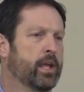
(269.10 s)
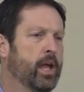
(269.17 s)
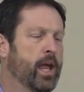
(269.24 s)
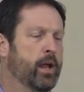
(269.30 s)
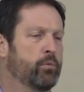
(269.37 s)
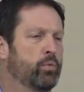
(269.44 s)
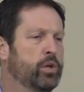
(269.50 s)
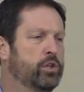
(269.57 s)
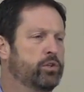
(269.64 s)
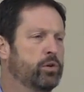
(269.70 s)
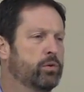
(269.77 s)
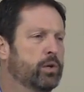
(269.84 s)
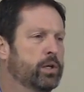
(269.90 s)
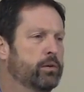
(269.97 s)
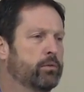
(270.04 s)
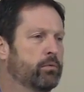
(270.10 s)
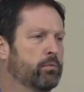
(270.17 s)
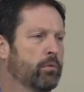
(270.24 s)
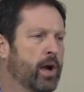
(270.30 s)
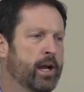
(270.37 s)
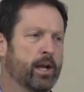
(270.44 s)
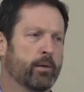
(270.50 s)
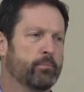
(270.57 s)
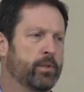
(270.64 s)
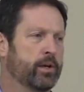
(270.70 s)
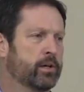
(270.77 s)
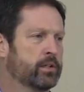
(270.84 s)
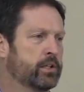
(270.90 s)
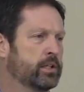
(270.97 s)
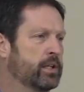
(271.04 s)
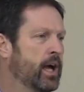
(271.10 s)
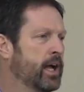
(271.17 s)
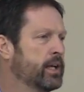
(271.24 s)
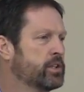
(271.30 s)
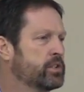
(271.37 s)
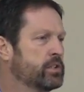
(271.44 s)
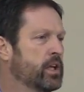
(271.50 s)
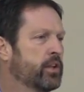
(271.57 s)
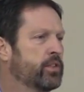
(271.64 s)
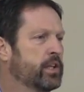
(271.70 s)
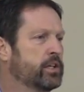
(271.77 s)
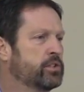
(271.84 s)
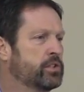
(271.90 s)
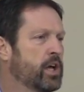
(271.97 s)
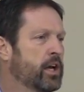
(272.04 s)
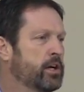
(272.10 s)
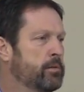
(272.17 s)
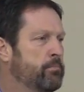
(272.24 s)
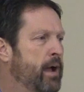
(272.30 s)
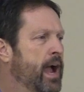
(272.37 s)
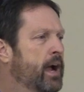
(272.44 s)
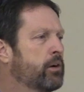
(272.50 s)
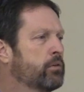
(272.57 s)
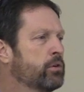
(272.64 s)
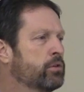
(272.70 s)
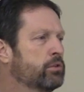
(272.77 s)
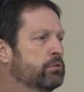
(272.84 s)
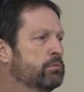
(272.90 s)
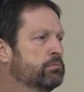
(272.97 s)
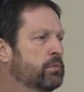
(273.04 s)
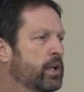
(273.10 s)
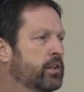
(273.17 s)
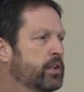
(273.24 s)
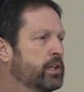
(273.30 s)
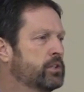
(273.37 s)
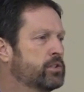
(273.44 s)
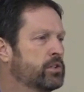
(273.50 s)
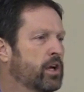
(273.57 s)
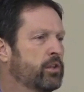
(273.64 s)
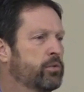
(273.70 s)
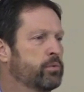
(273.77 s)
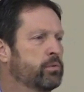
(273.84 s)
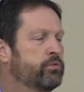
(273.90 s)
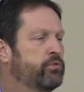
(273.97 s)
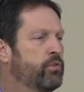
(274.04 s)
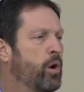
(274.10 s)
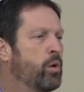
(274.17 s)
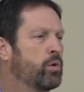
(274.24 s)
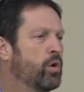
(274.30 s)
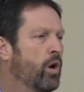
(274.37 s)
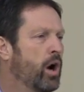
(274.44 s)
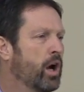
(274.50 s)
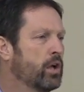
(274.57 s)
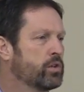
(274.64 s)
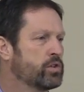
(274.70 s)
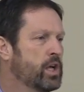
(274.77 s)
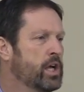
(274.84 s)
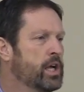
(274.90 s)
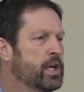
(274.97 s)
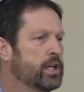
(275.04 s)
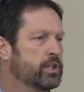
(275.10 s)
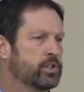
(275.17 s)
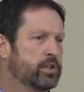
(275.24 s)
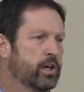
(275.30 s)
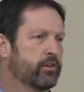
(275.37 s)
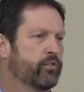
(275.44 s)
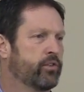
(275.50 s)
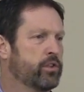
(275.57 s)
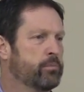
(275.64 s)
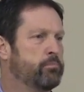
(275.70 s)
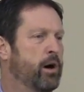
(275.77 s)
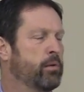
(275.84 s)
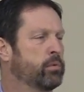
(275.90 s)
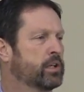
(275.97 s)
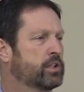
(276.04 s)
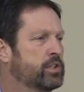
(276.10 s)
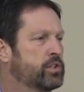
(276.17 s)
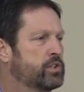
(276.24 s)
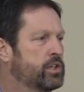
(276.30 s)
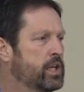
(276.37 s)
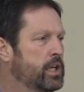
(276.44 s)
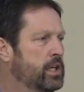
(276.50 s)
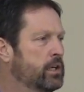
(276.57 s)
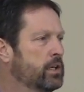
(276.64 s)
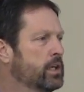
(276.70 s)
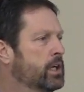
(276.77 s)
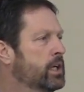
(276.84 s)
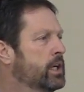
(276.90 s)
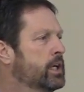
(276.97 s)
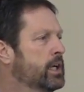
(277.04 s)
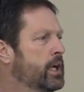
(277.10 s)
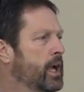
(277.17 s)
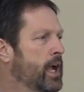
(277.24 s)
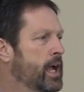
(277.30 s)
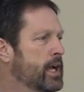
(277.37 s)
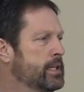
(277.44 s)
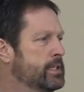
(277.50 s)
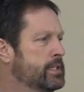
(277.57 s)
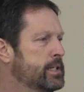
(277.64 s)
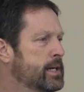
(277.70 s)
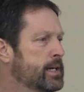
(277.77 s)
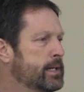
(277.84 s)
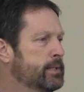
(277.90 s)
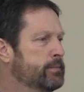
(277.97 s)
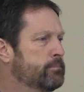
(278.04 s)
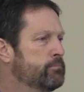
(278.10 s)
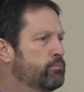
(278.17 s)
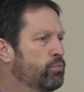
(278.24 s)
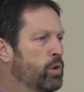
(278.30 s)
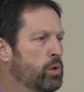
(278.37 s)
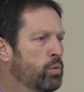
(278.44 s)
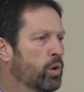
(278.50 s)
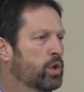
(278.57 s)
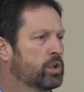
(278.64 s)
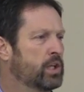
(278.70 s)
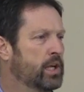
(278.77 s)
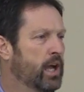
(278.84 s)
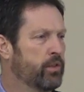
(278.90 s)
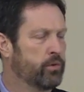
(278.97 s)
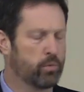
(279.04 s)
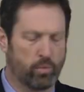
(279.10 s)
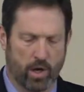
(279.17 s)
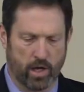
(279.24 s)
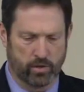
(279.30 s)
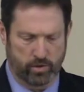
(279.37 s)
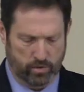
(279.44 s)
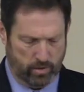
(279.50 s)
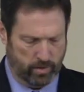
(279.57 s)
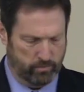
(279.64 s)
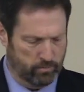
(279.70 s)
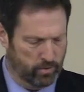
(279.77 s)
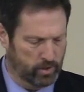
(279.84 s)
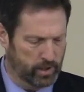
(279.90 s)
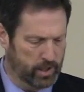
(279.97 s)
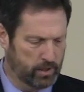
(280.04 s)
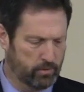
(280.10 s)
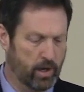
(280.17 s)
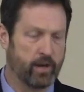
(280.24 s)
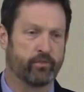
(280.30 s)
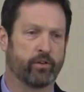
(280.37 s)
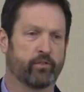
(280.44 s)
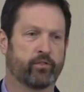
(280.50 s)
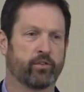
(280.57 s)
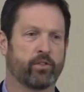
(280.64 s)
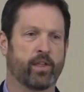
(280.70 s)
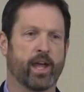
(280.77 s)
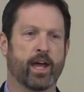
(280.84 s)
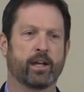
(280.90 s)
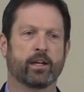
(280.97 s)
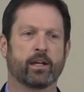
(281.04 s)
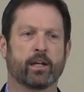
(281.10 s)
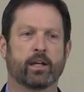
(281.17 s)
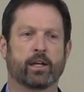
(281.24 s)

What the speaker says: And we do it right up there at the dais. Nothing's done in a back room. Nothing's done through phone calls. It's there for the public to see, and we work together well, so I'm really grateful for that.